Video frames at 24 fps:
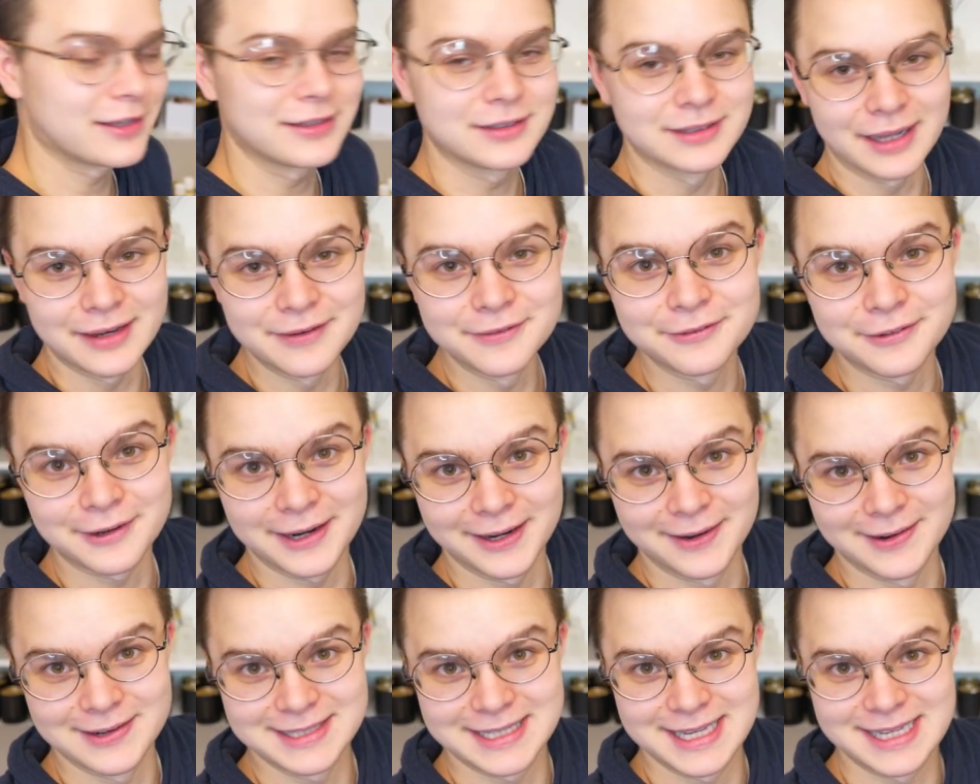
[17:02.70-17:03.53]
of love
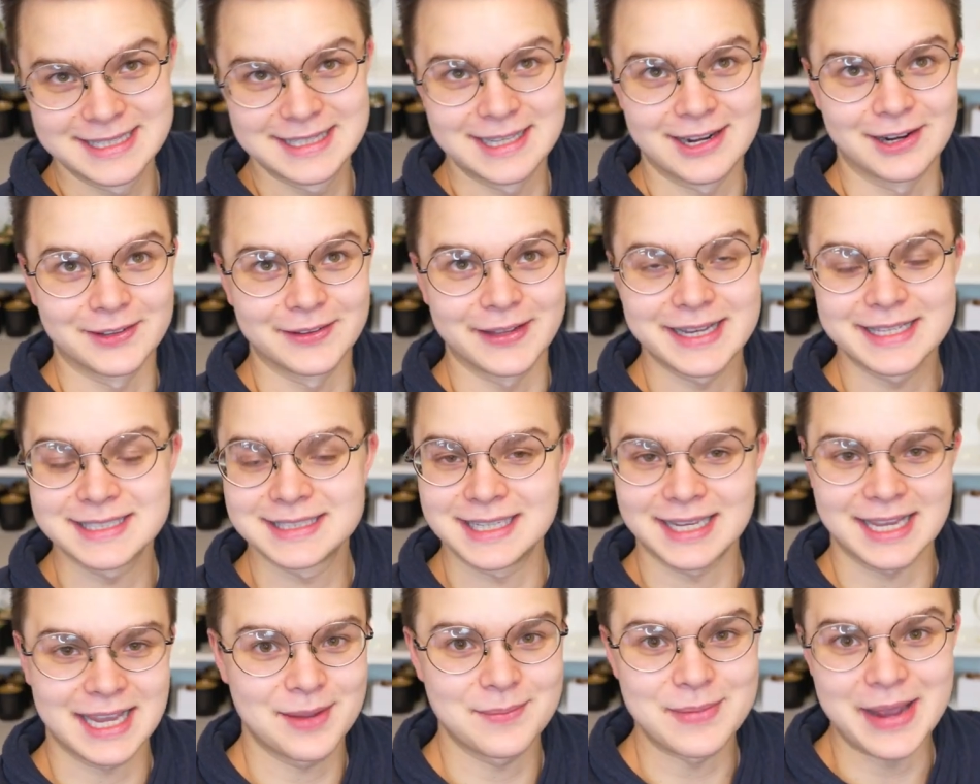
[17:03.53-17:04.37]
fragrances that are like
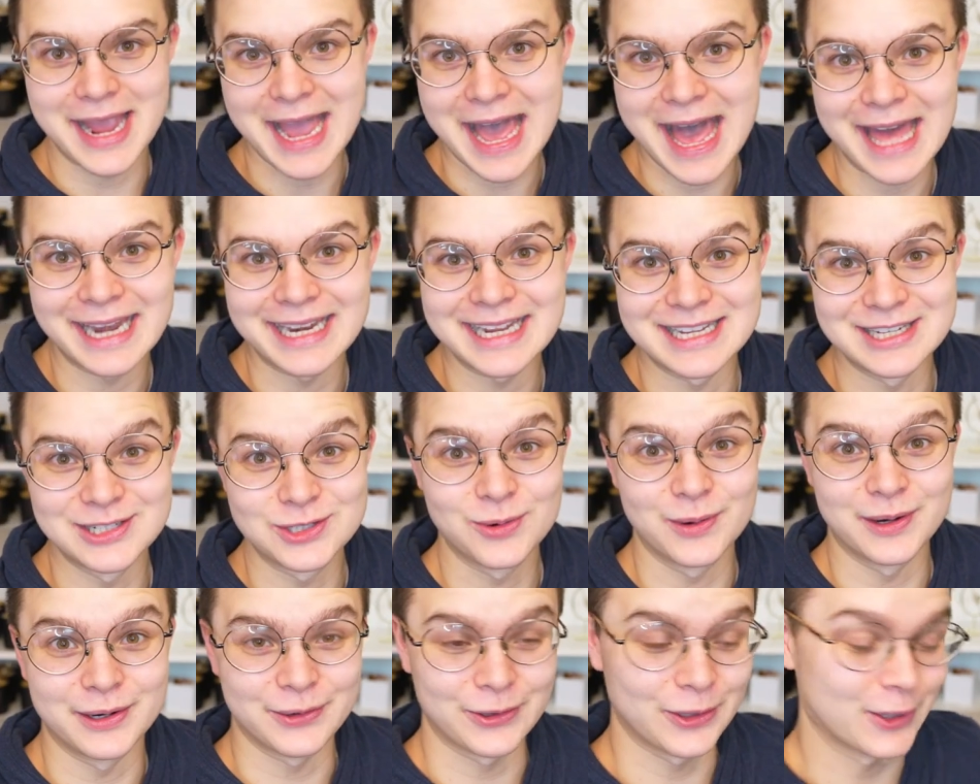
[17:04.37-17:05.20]
sticking my head
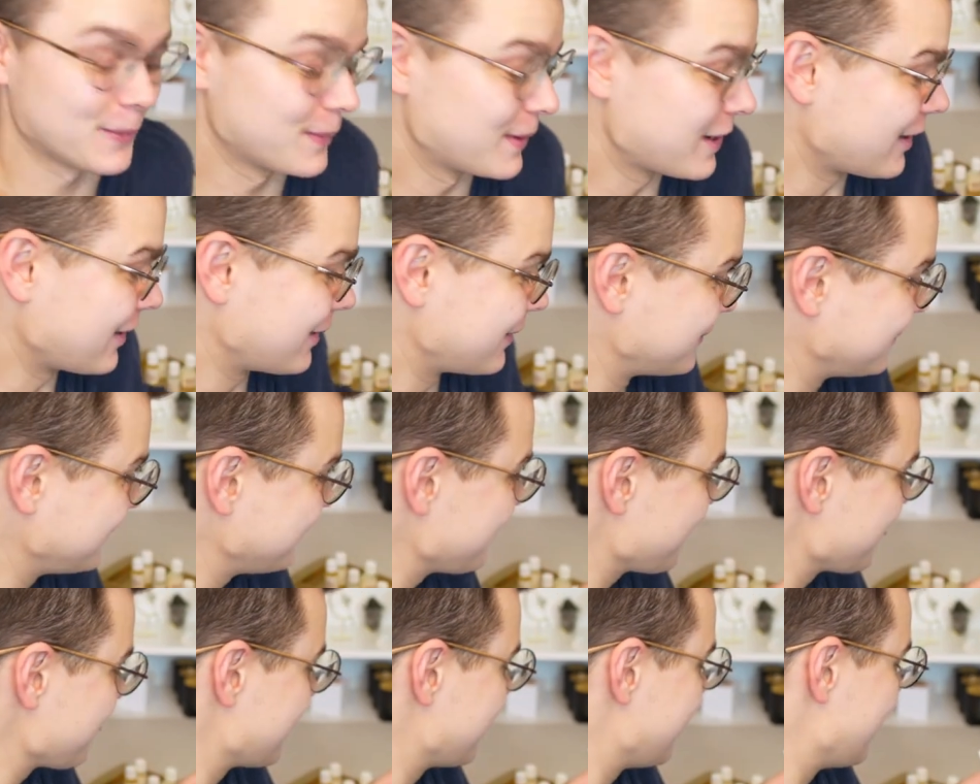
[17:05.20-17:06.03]
into an herb garden.
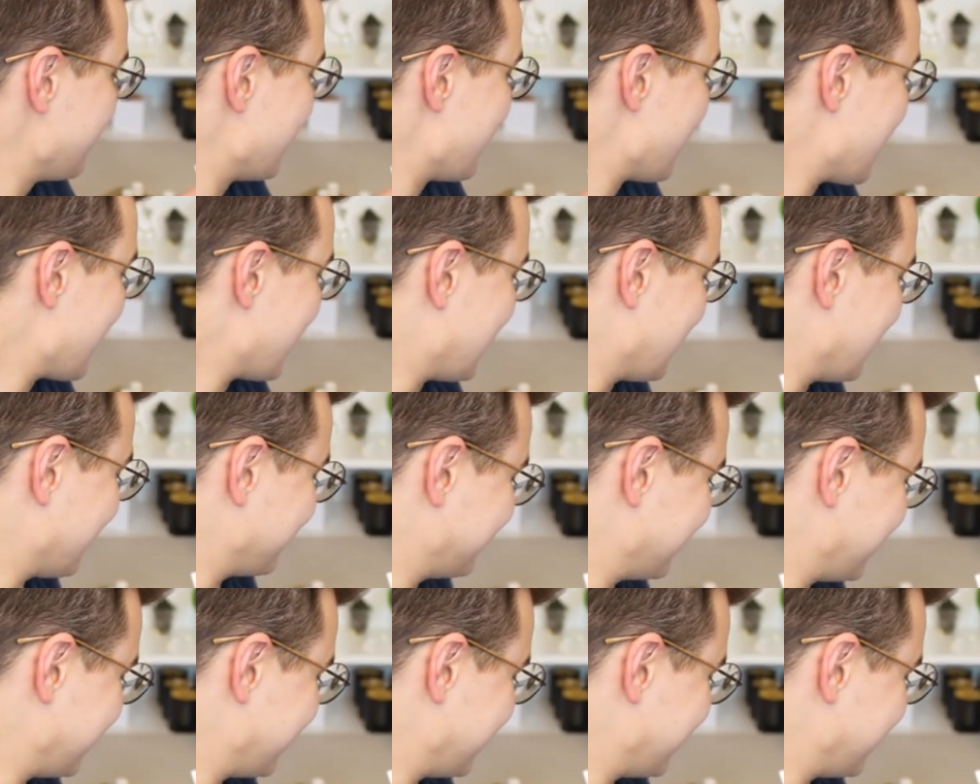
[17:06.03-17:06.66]
Um,